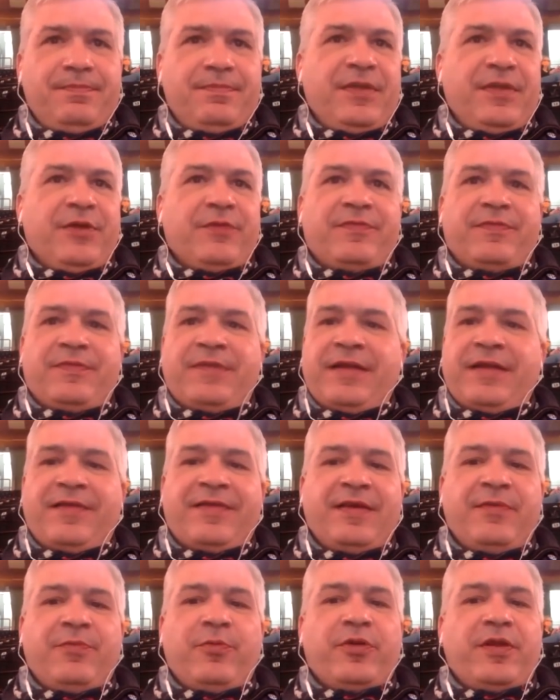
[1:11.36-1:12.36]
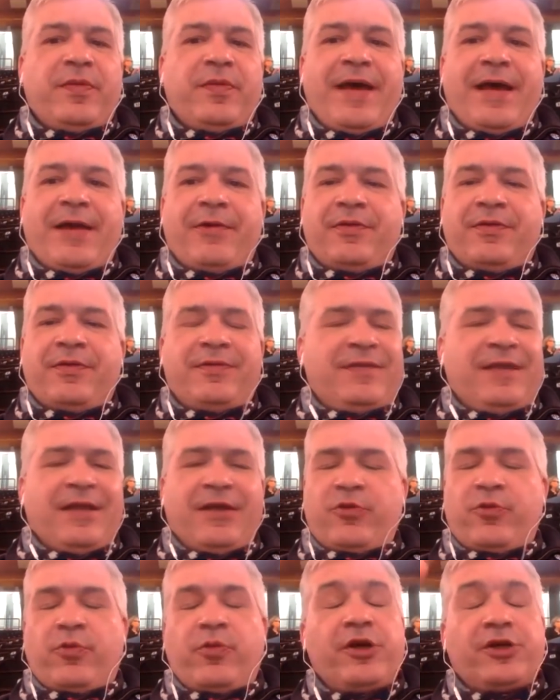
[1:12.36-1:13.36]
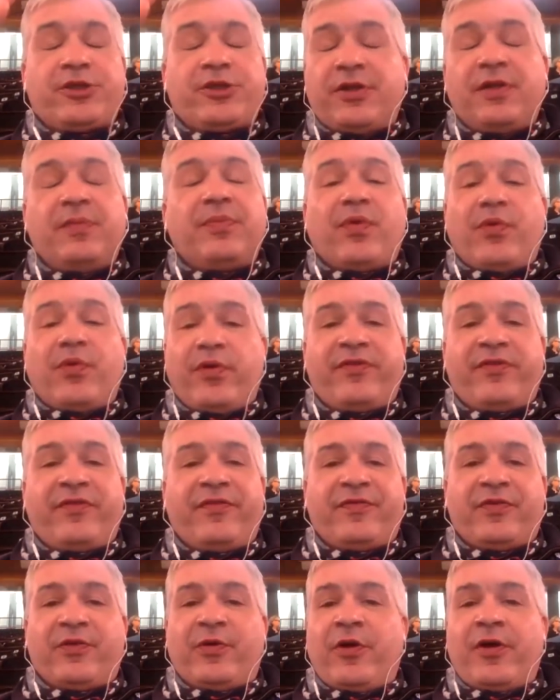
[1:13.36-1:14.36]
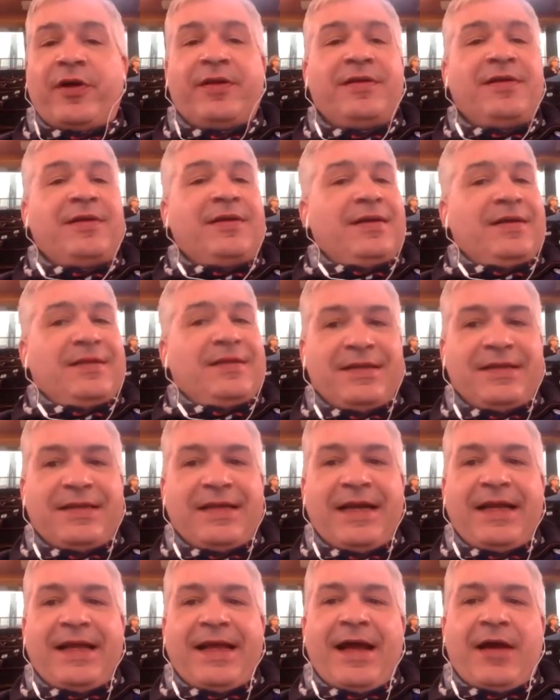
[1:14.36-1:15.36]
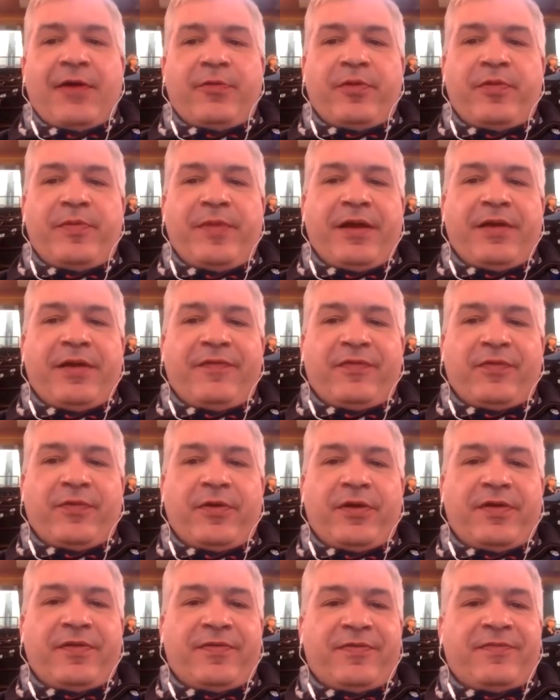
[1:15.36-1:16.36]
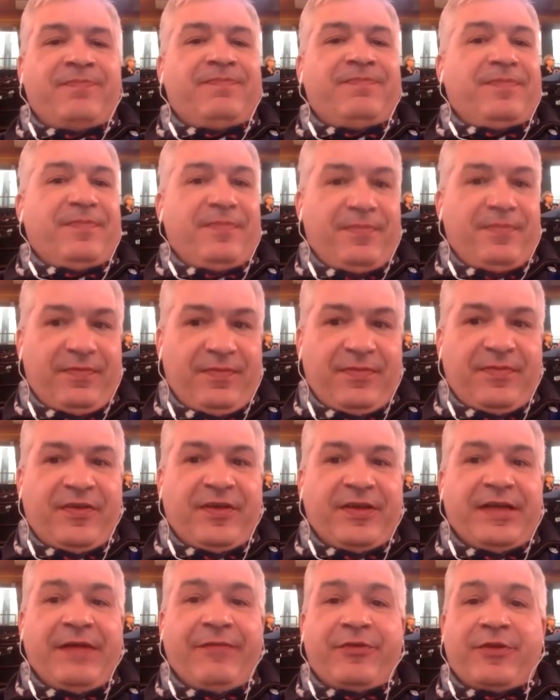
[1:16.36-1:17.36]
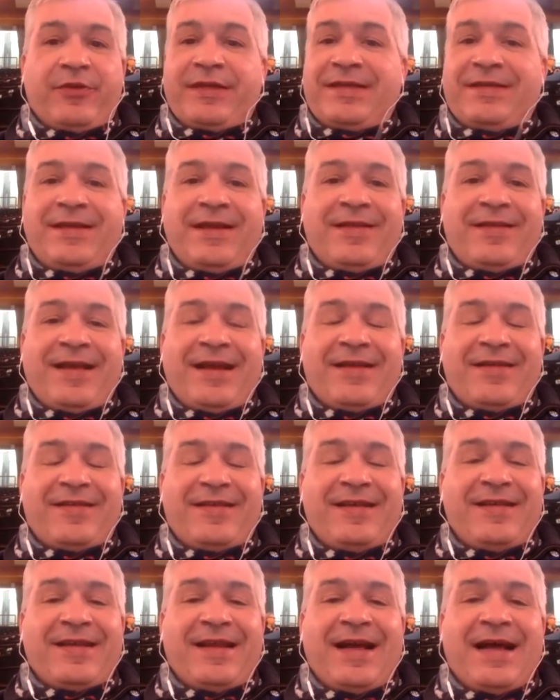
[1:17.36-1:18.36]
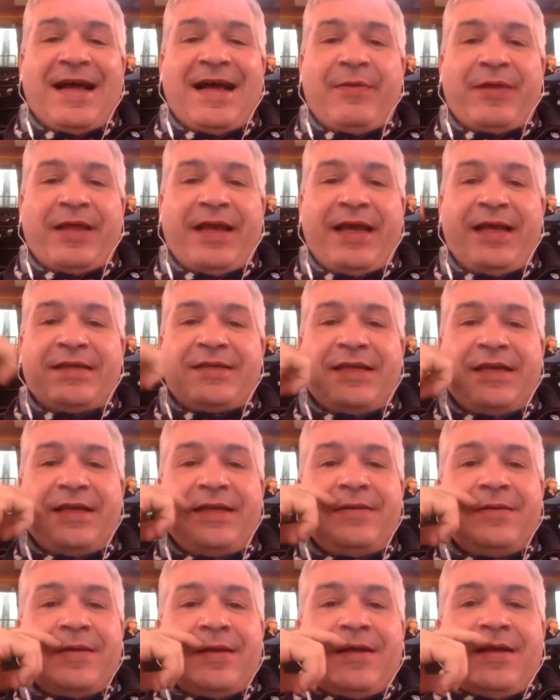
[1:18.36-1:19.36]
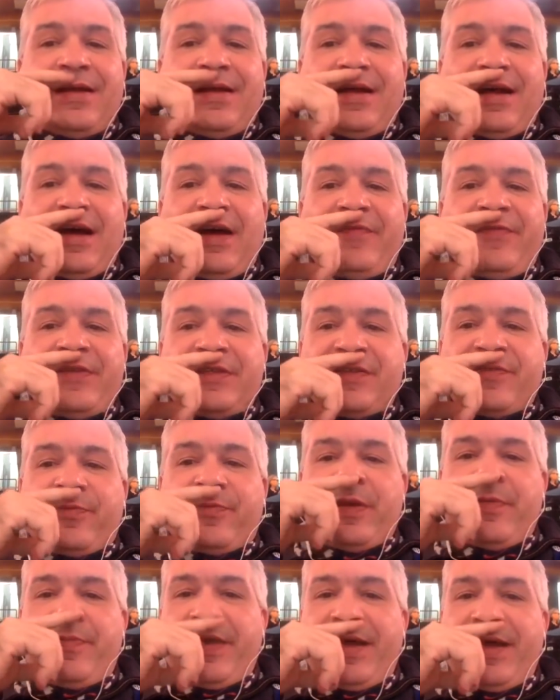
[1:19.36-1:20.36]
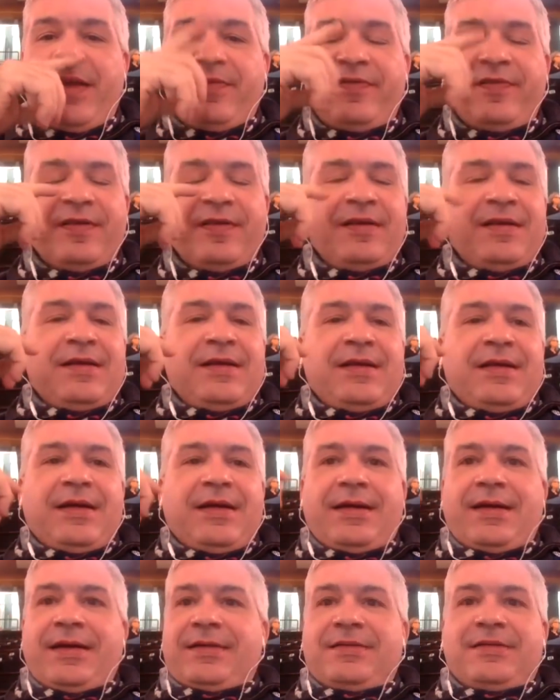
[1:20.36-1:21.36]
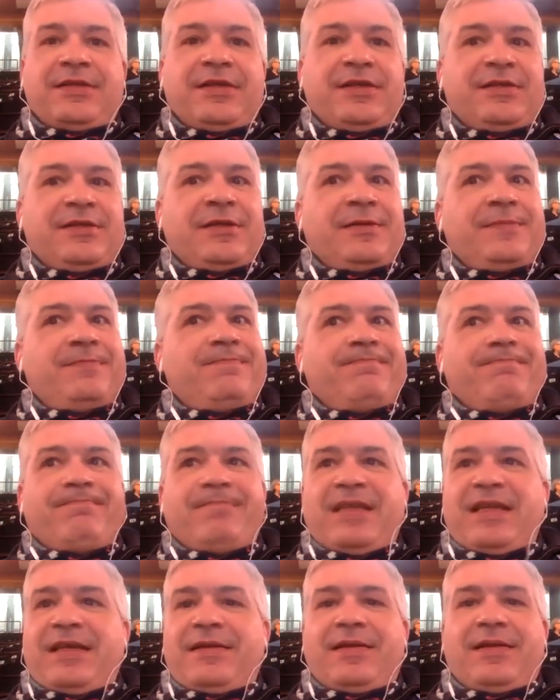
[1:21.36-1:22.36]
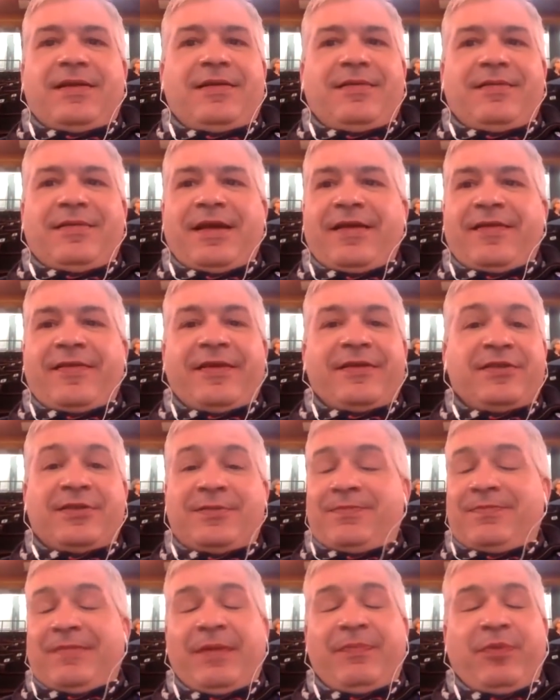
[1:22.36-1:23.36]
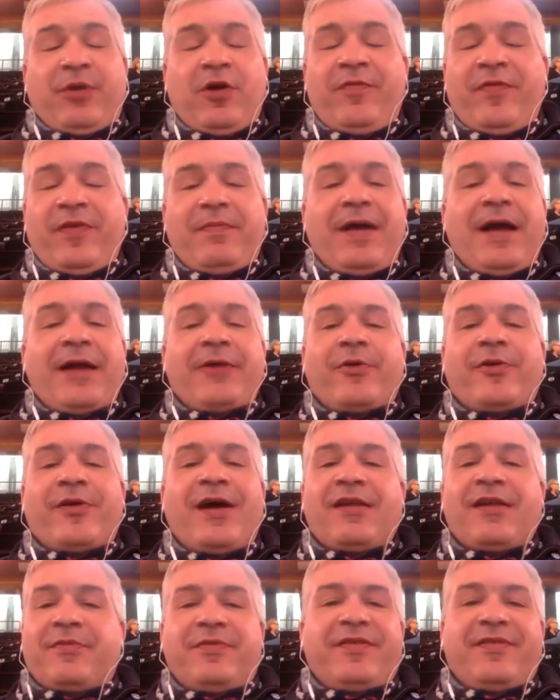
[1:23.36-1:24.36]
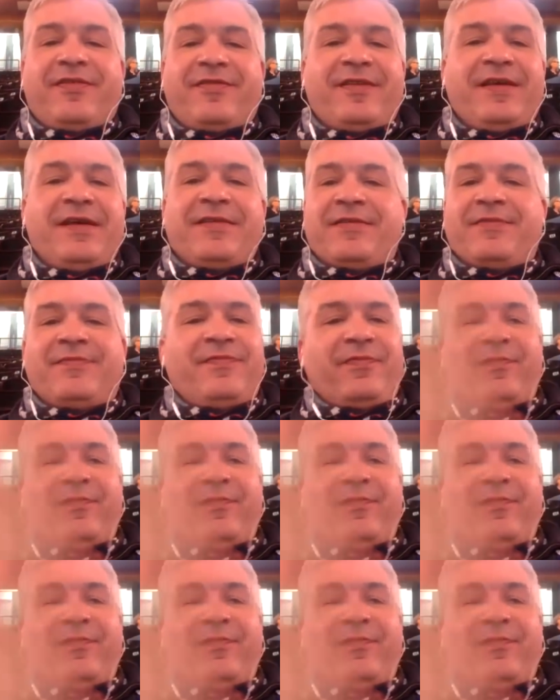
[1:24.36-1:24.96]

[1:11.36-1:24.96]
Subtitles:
you know, Tennessee won the battle, got crushed on the boards at Florida. Today they out-rebounded Florida significantly. Tennessee had a season high with 18 offensive rebounds. Just, like I said, just a perfect microcosm of this season